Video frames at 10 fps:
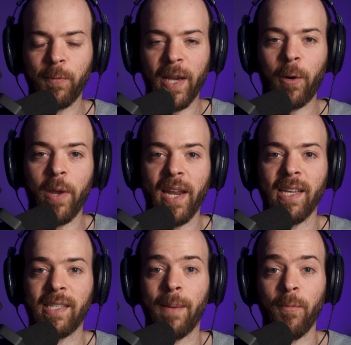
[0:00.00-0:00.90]
by
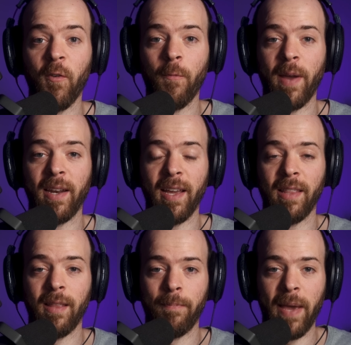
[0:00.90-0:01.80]
creating some movement
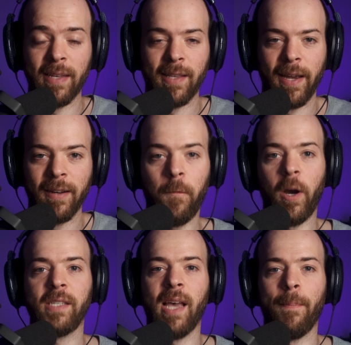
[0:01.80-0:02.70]
in the bass line.
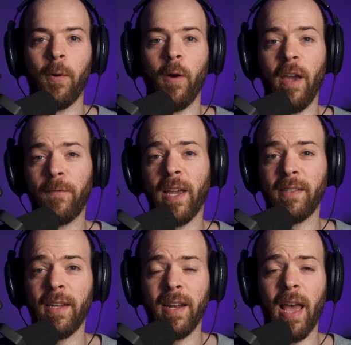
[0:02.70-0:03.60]
For example, if they
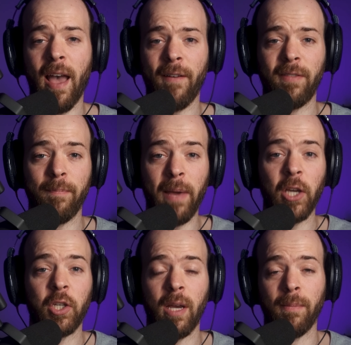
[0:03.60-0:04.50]
didn't have the
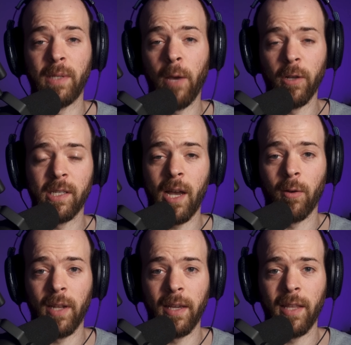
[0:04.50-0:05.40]
bass jumps, it would sound like